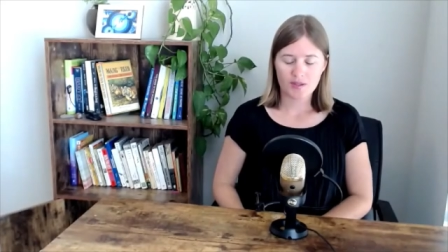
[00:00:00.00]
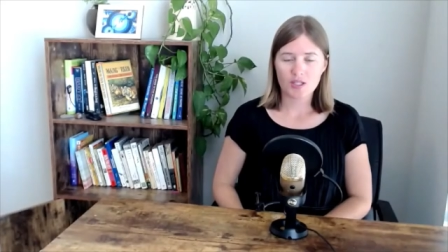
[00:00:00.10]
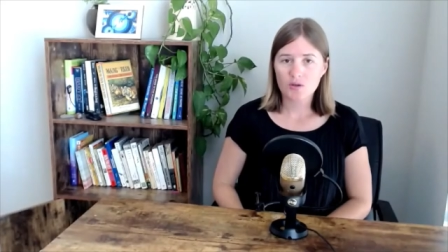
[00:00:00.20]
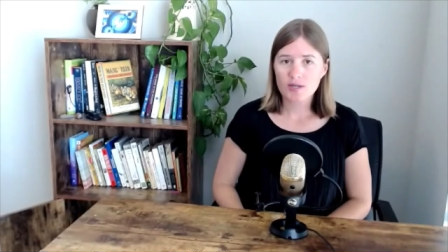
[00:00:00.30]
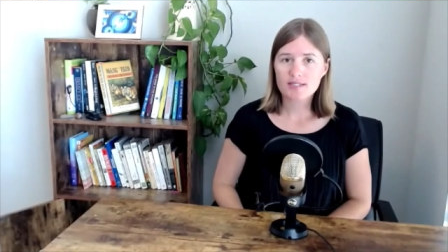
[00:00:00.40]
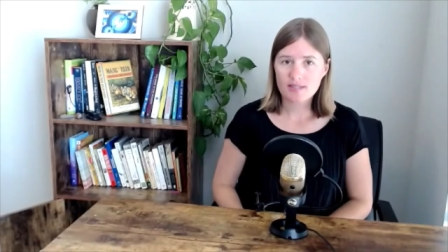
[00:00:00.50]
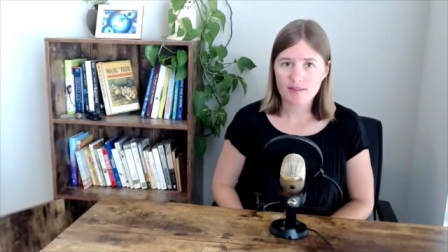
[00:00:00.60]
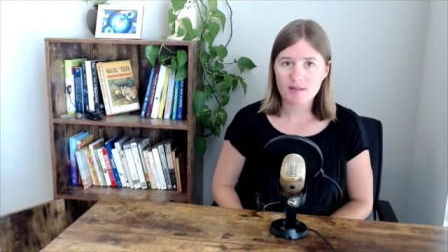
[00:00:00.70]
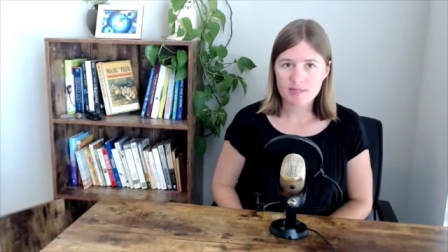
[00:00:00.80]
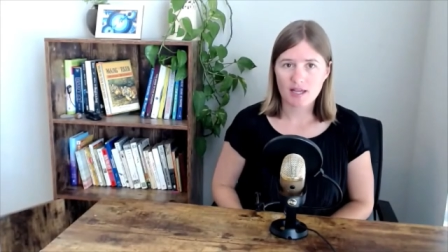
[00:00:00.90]
You can set
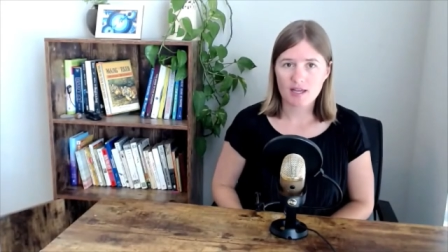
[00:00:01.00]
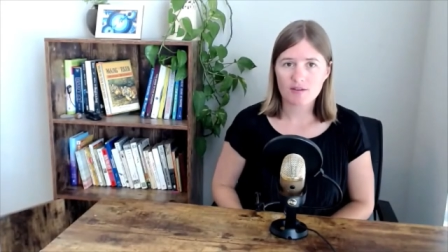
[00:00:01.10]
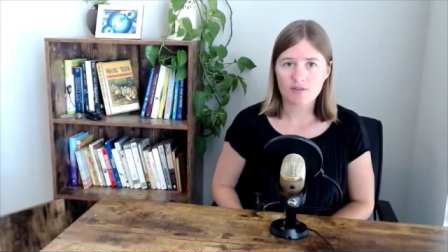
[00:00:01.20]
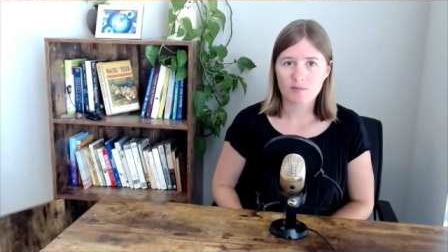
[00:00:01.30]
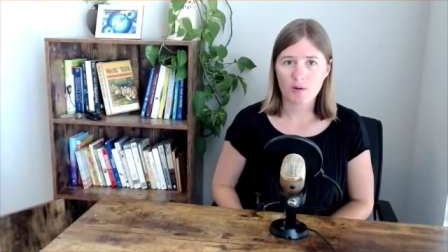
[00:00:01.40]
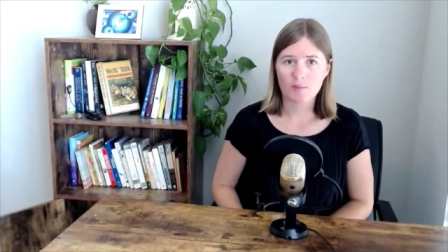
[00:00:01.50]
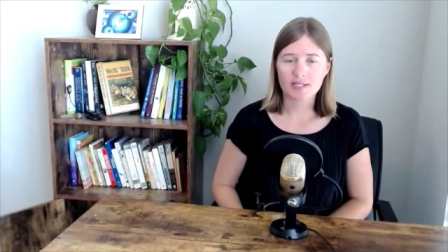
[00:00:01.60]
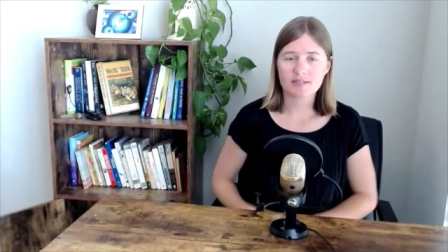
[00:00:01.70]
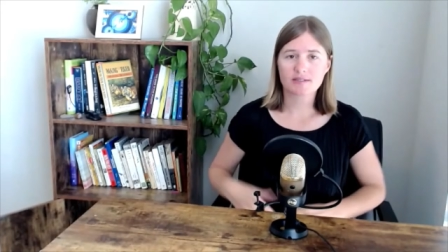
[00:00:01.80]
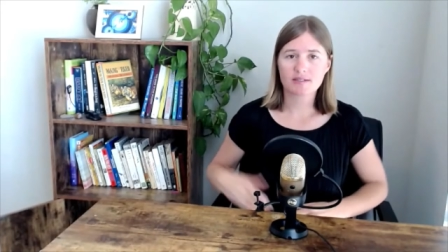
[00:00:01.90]
them aside for a
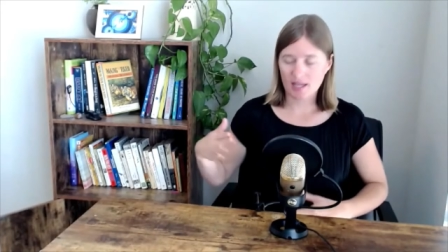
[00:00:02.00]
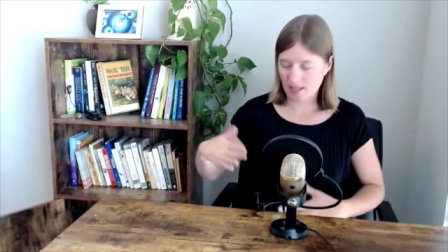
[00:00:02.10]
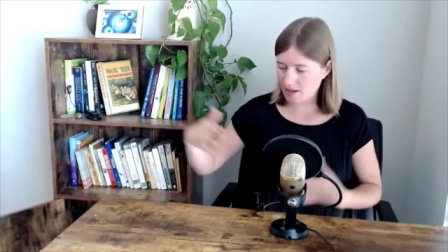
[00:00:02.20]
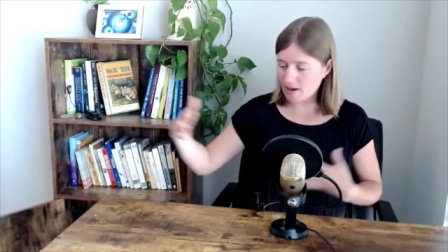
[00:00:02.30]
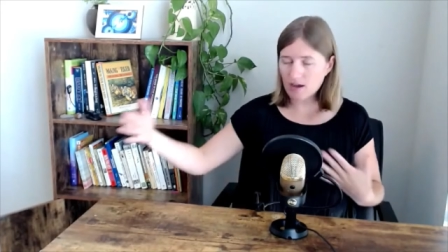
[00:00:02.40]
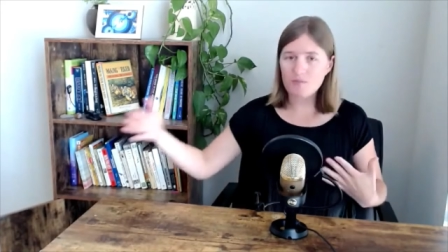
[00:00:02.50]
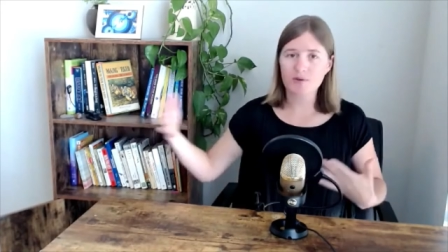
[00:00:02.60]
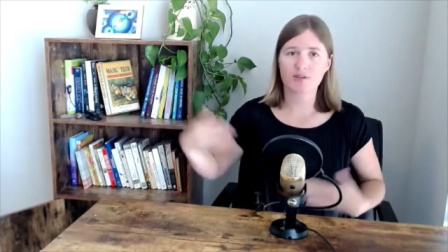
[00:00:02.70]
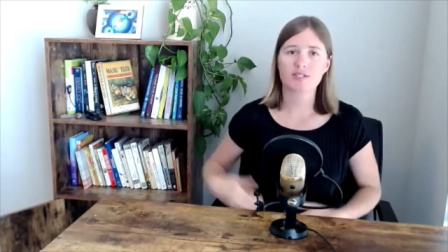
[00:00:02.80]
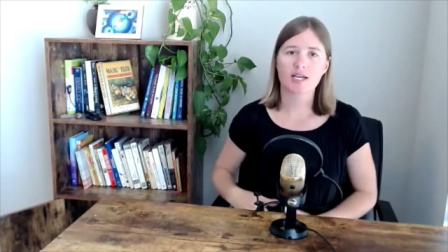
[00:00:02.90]
moment and get on
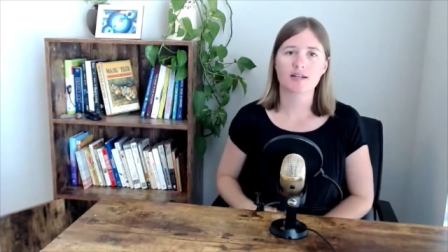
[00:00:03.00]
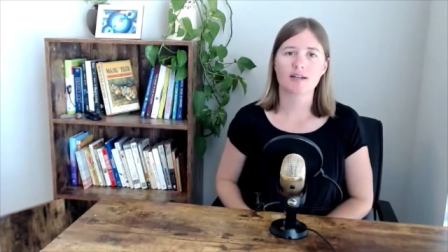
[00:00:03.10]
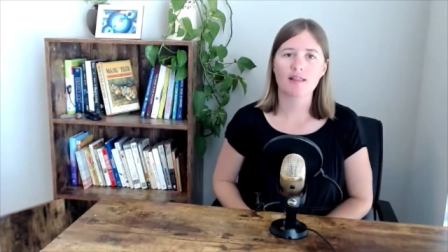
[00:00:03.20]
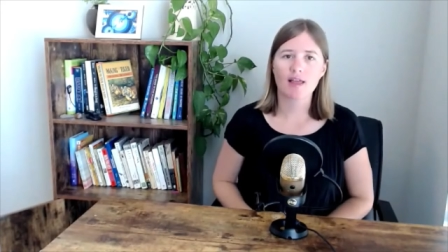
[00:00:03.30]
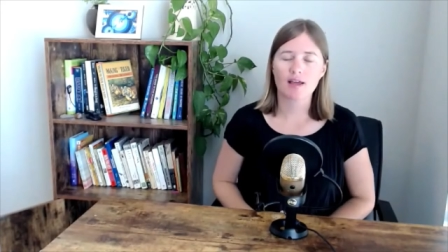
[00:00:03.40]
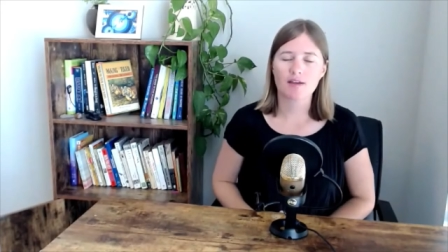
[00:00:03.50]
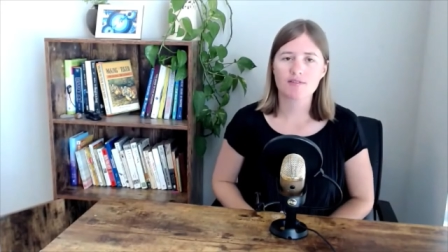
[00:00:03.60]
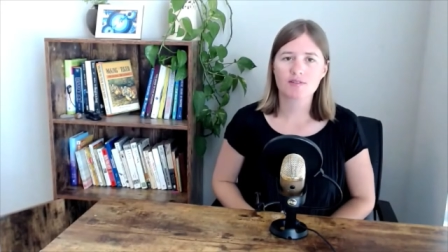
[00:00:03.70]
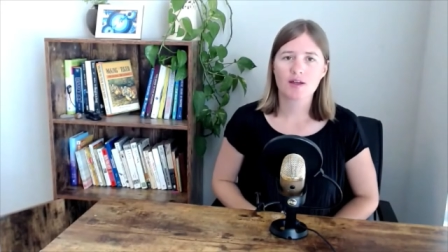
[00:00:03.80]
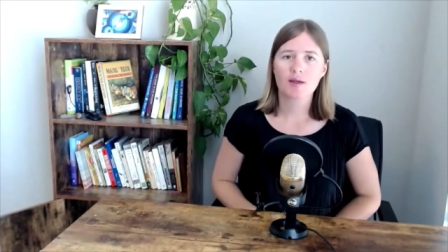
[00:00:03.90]
with your day-to-day life,